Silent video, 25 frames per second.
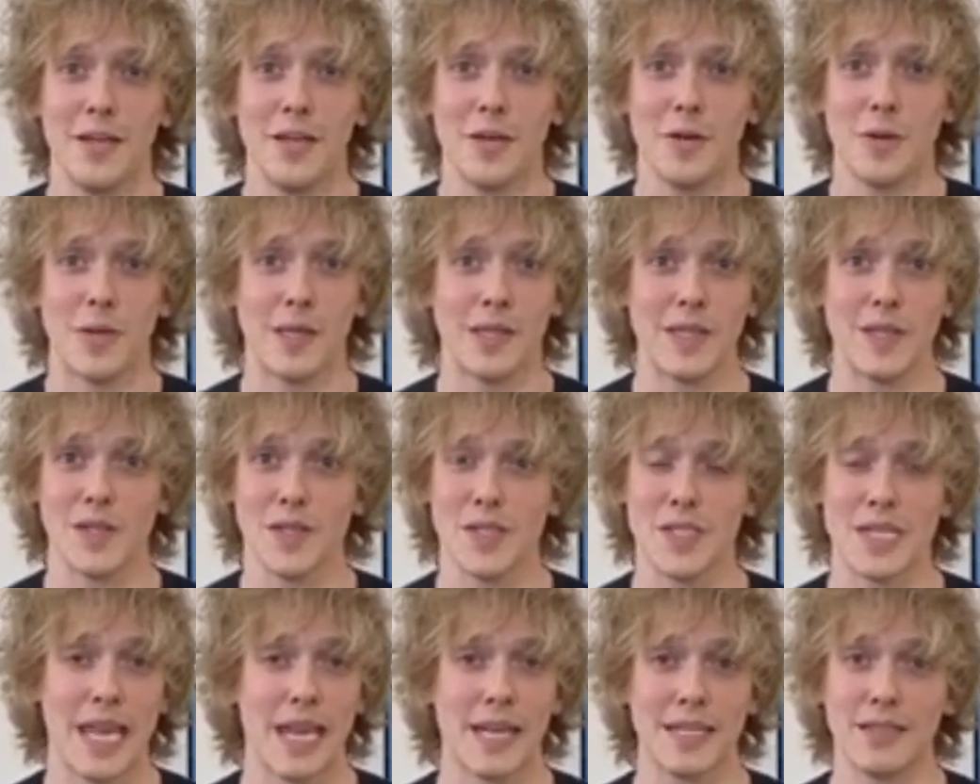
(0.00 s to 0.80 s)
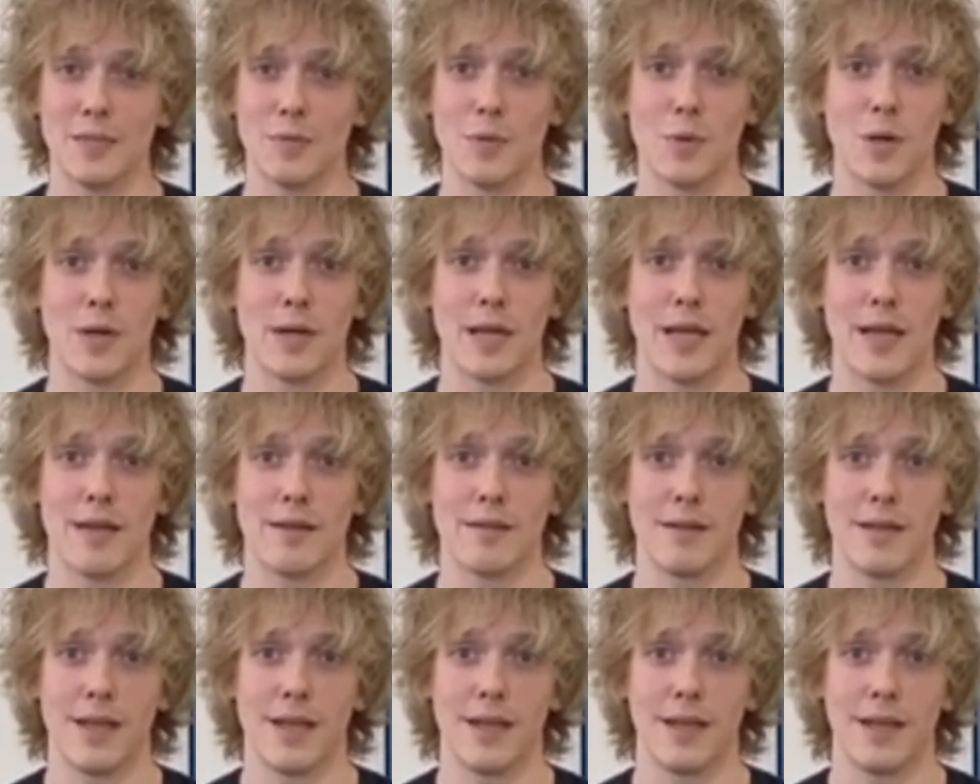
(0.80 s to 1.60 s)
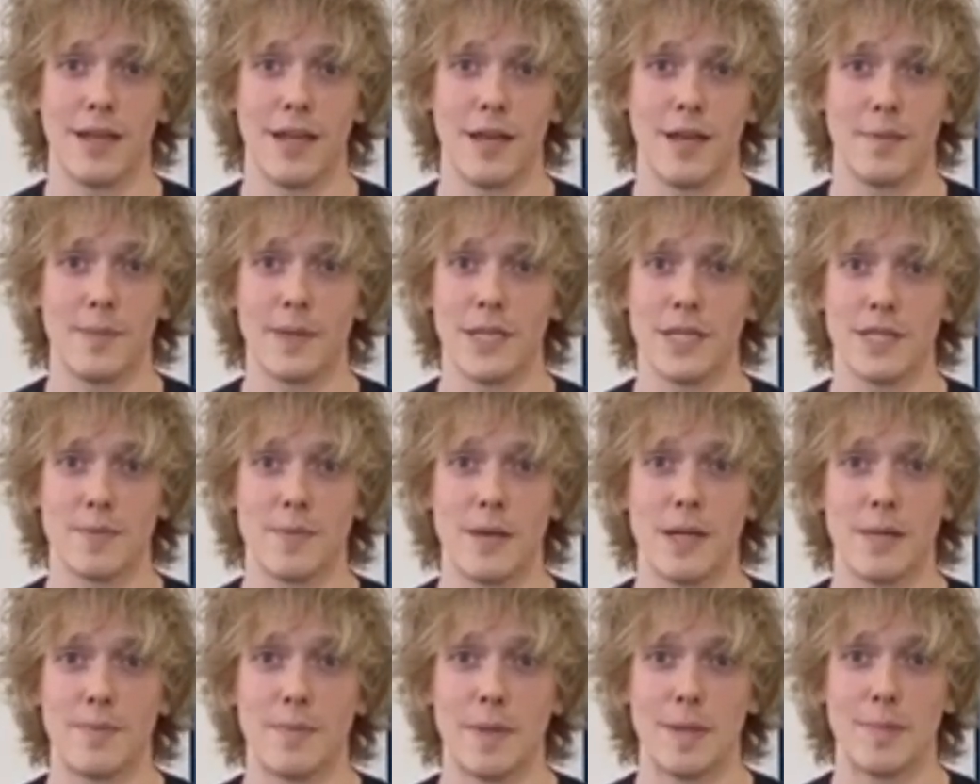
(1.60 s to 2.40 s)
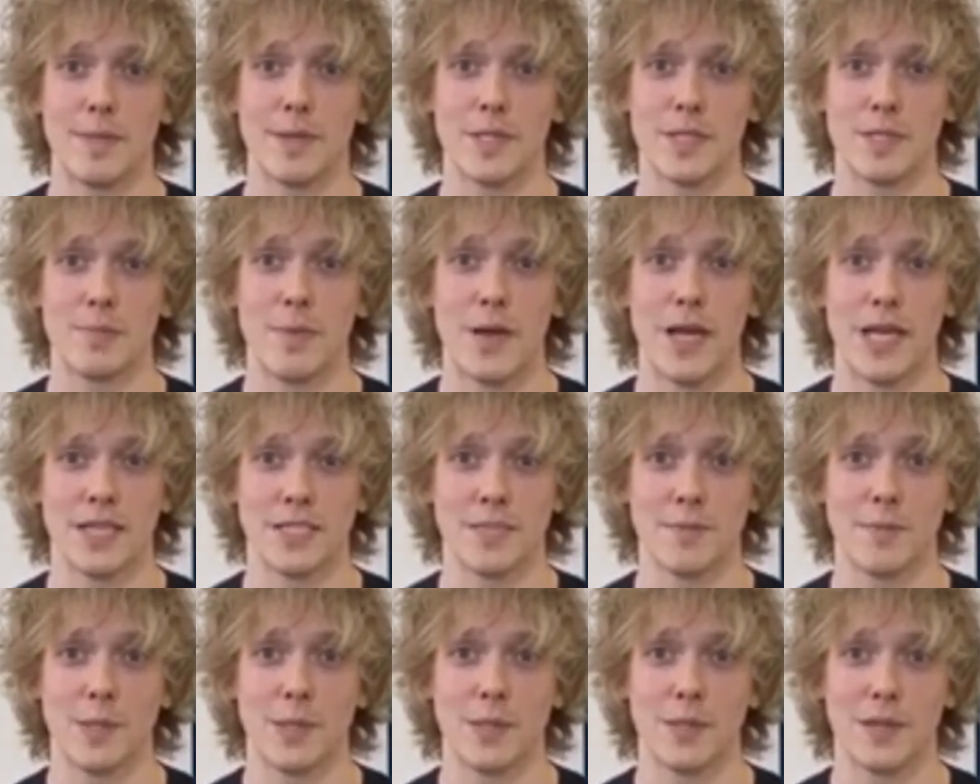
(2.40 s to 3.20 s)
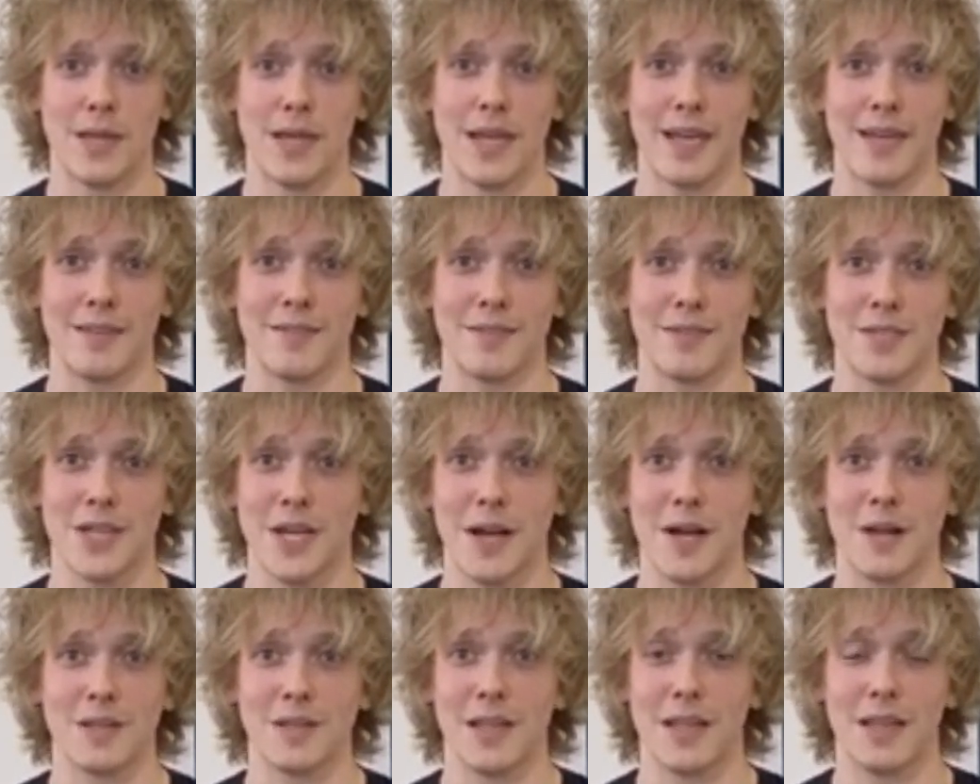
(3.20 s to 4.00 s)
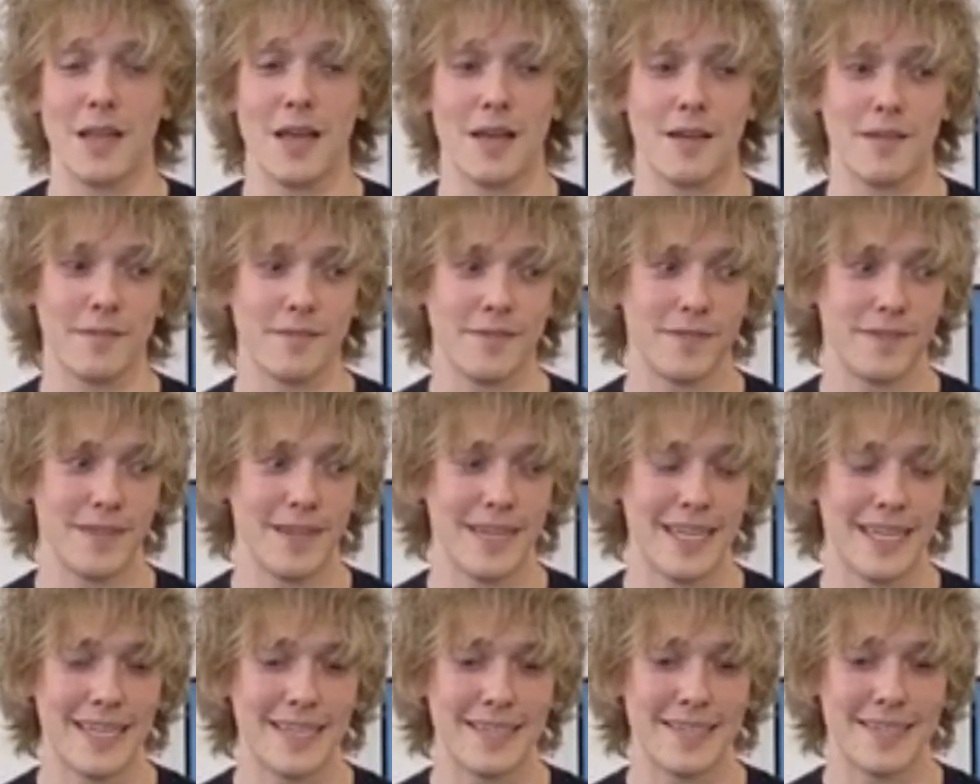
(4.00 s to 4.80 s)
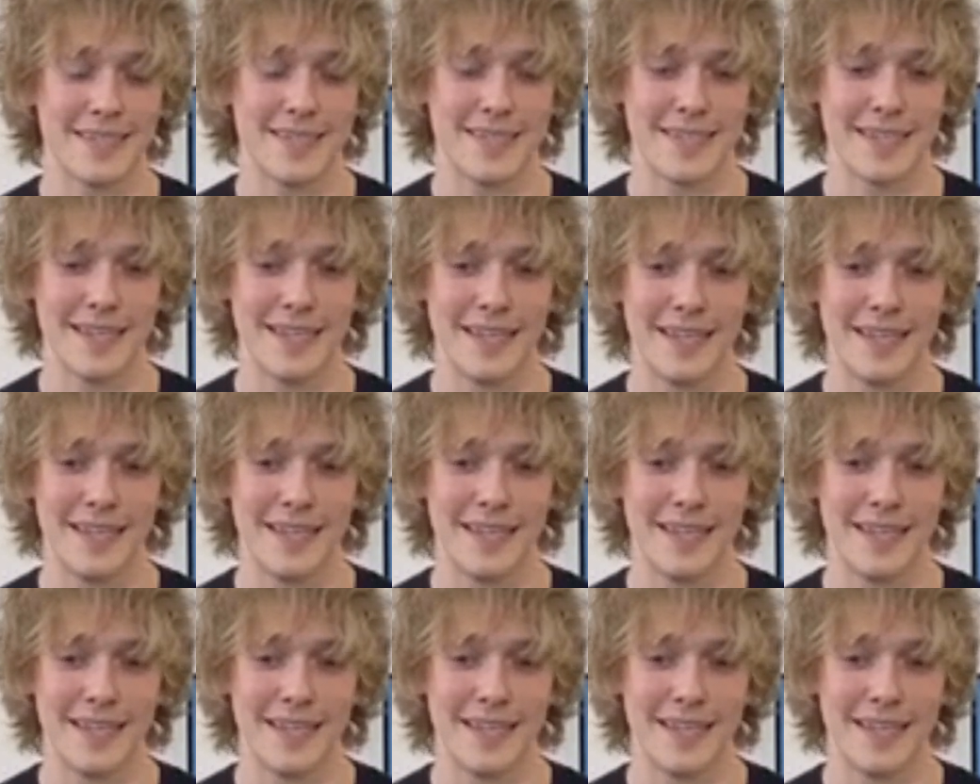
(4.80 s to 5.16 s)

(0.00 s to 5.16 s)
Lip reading: Really, just getting the word out and helping as many people as possible and sharing the love is